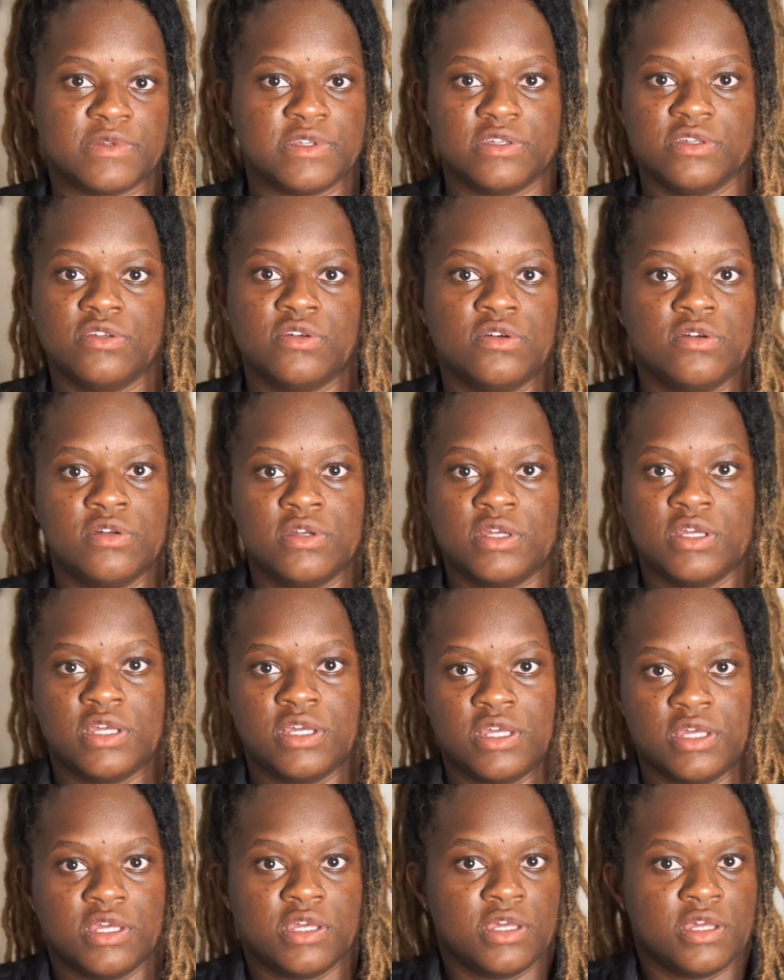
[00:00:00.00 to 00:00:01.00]
You know,
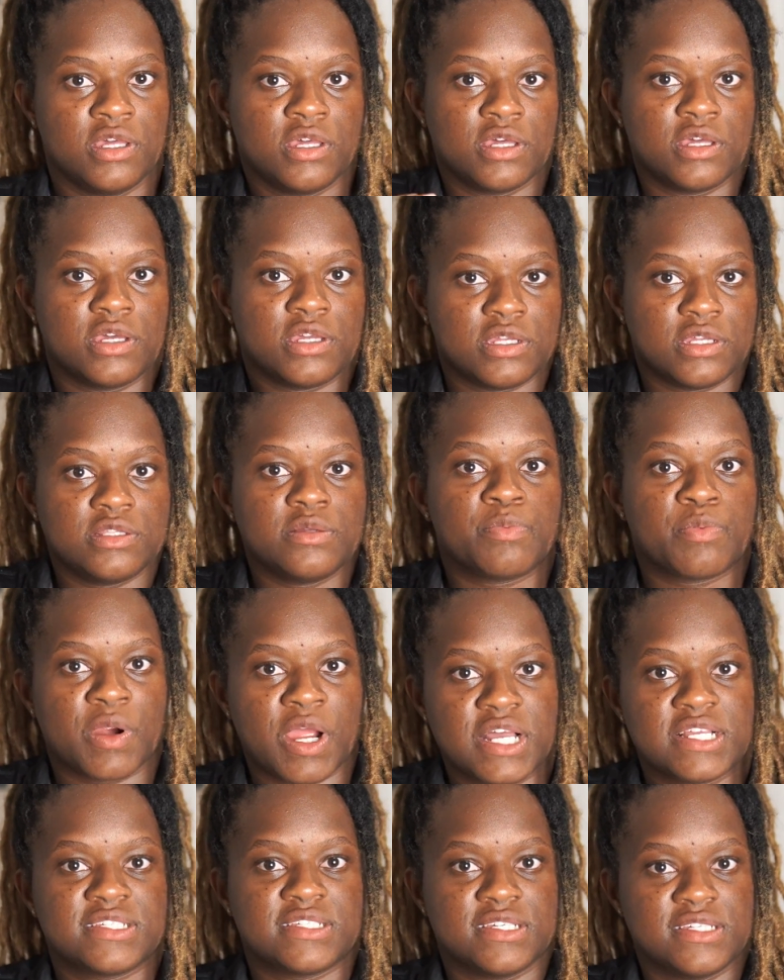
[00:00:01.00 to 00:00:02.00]
the
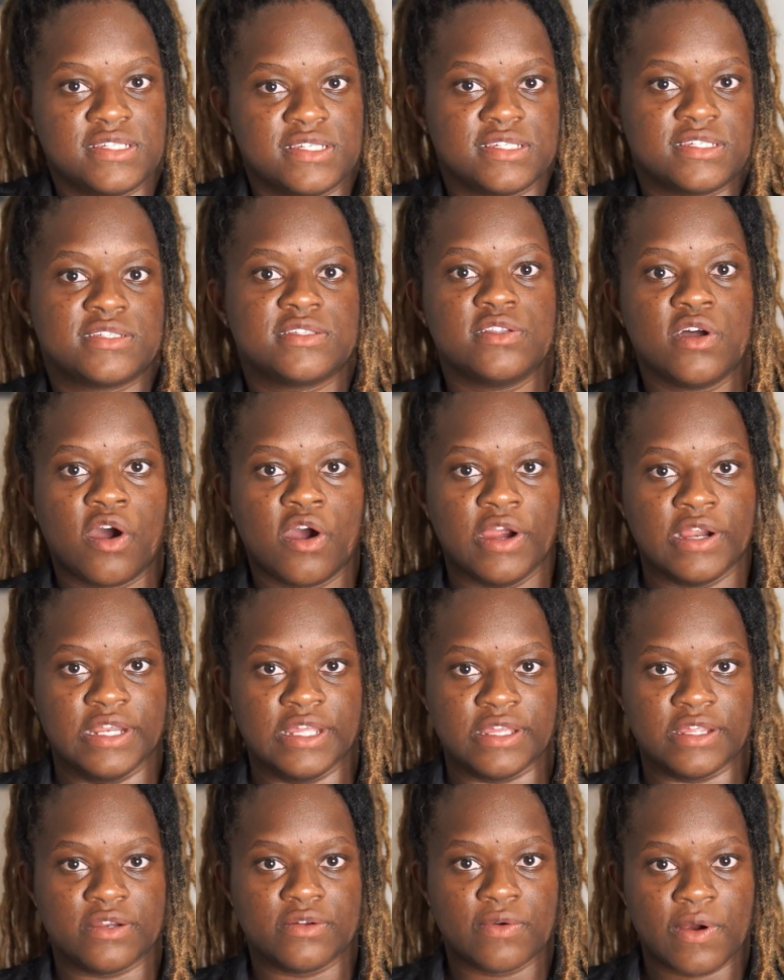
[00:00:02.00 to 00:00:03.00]
process has
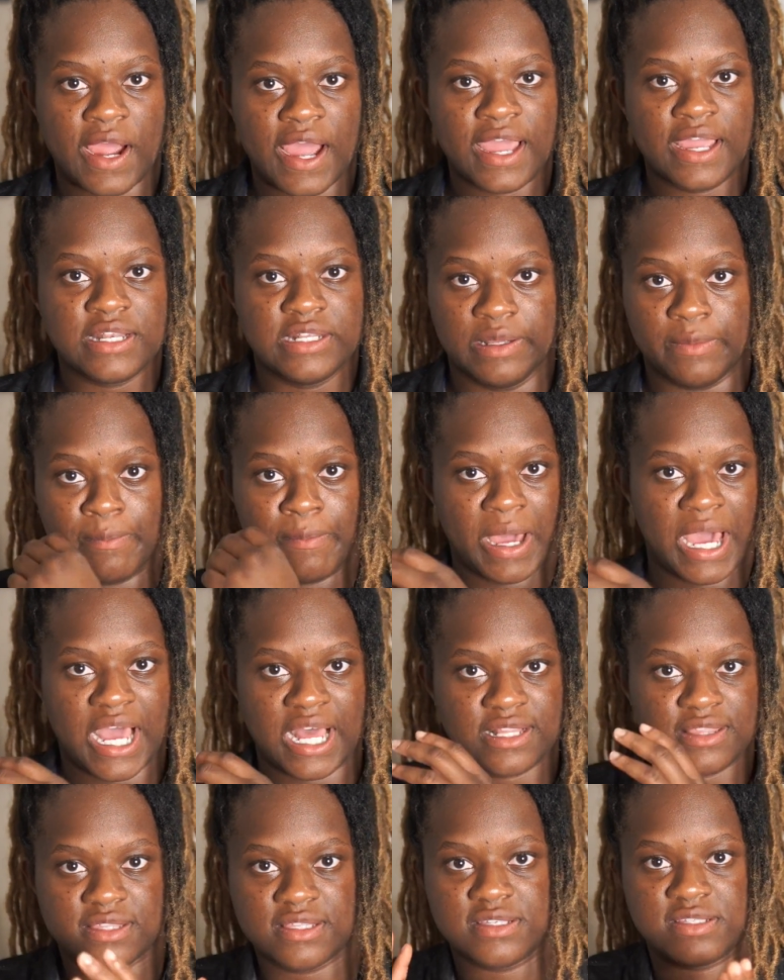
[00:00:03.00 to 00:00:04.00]
started, right? The
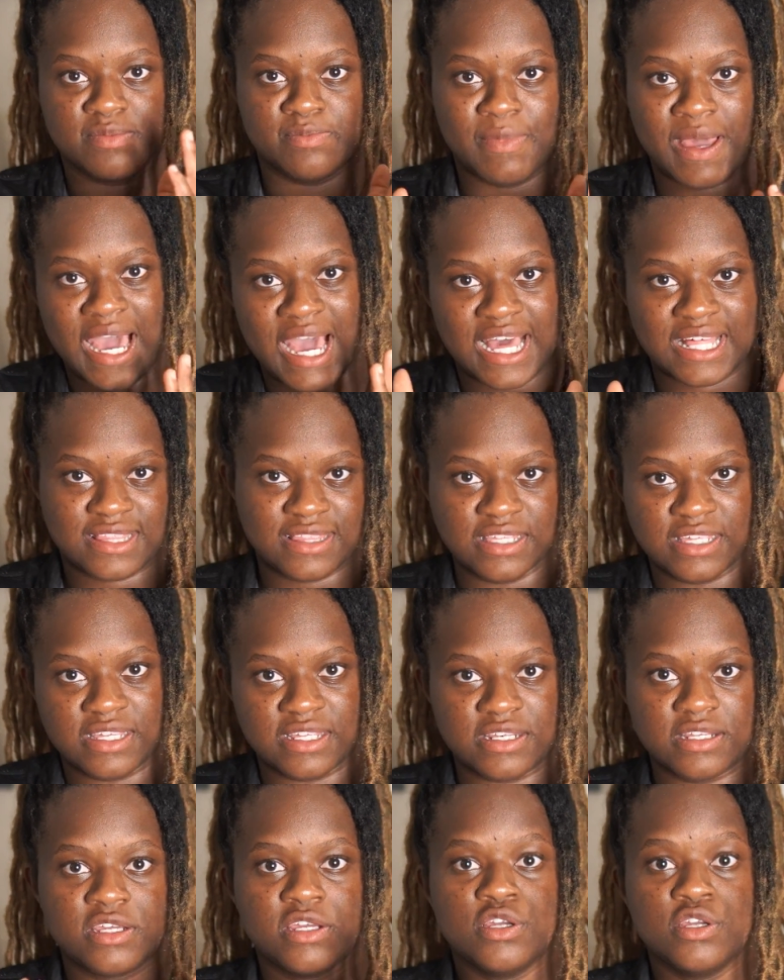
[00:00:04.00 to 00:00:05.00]
math is
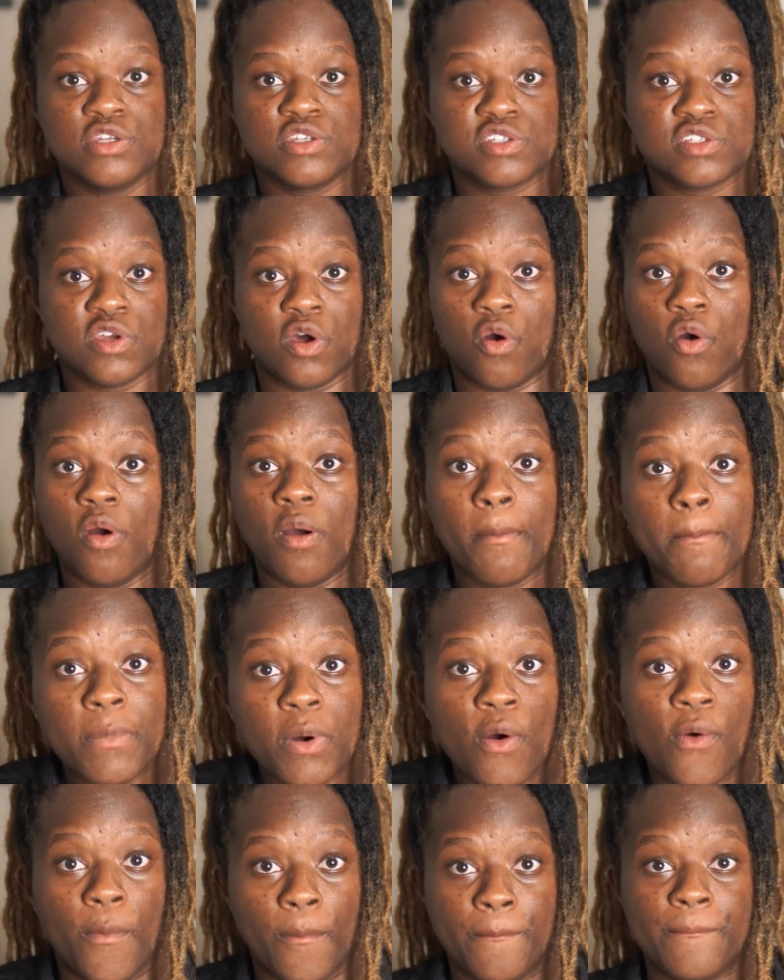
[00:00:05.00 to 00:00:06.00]
mathing. So,
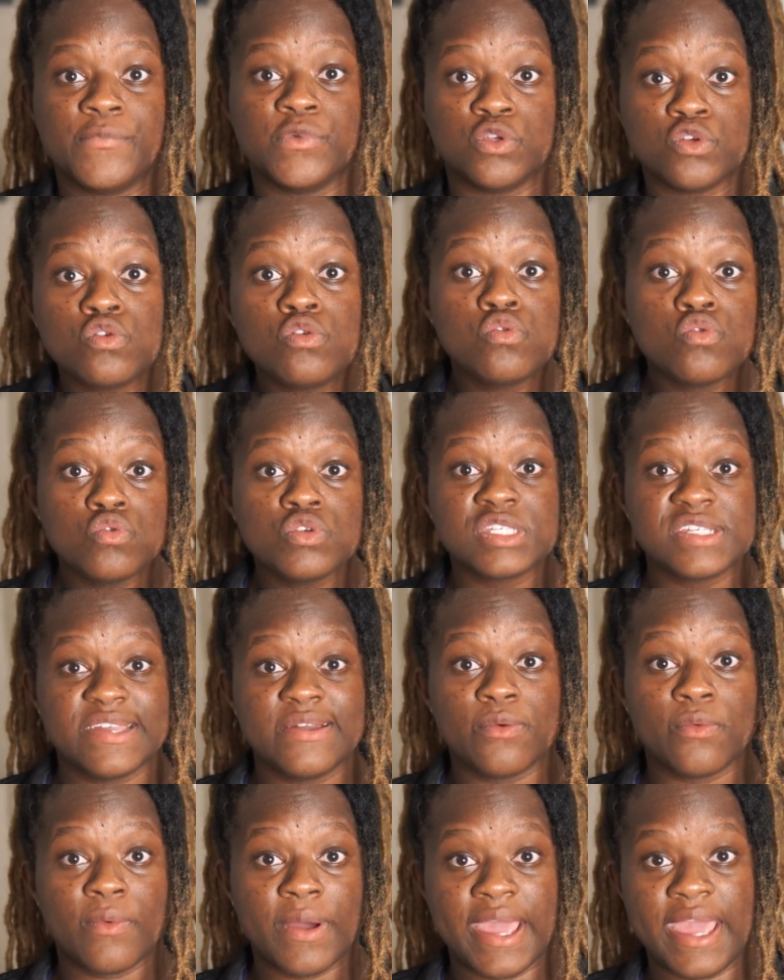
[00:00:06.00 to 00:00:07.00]
boom, you're
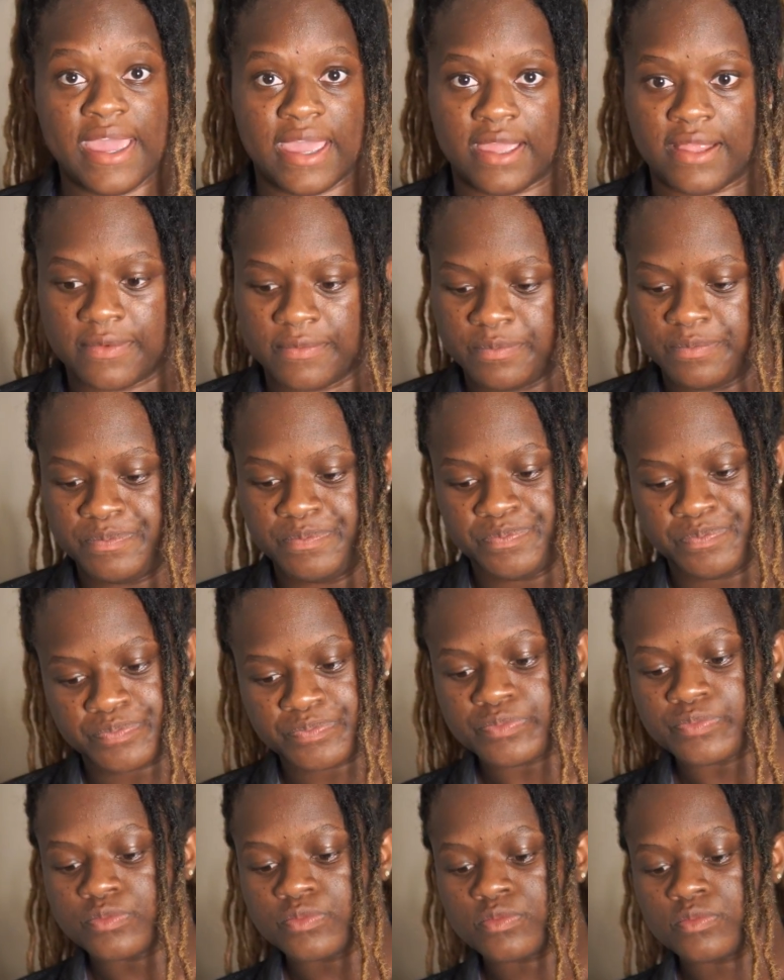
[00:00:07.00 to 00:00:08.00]
losing weight.
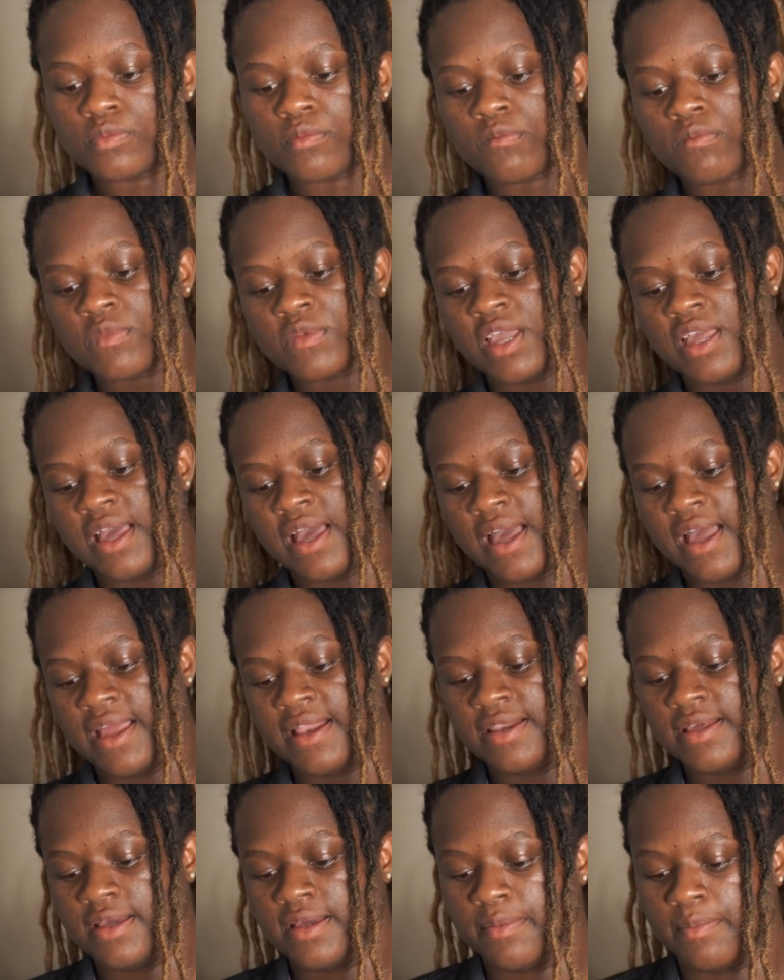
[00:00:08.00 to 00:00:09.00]

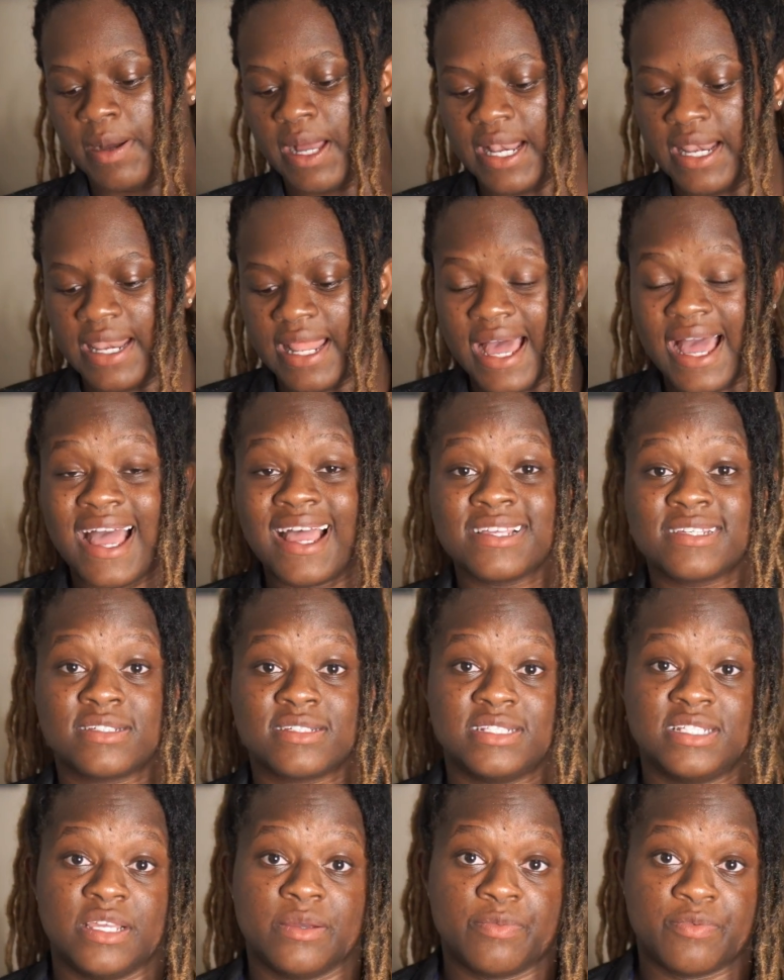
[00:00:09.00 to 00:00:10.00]
And my
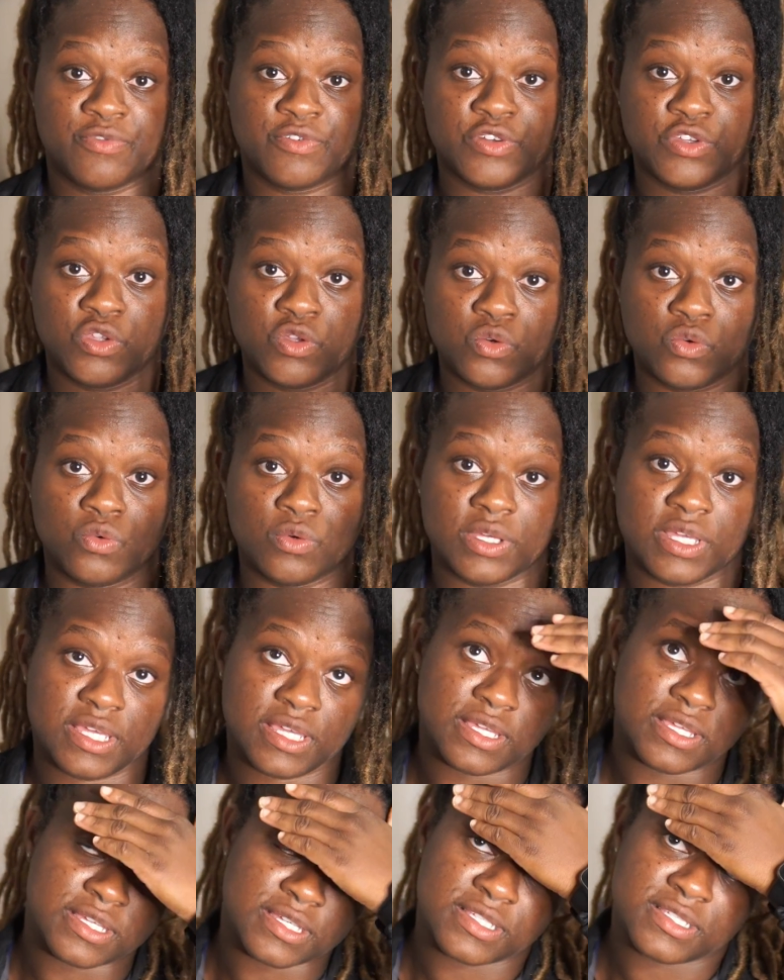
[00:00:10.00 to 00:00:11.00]
last tip for you
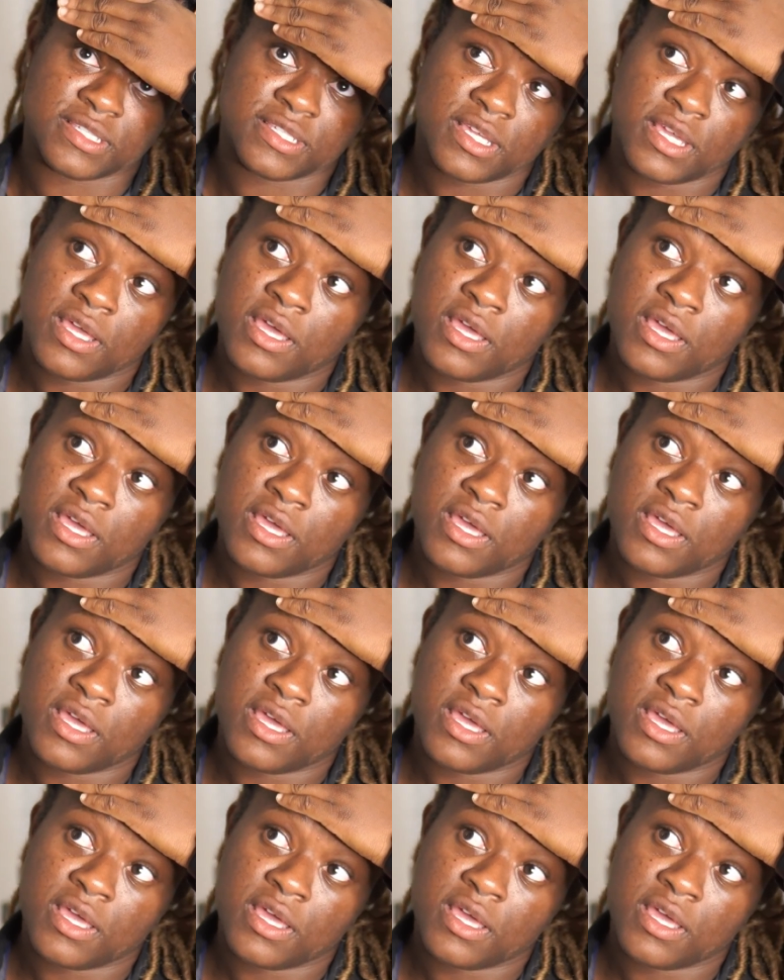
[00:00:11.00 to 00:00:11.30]
is,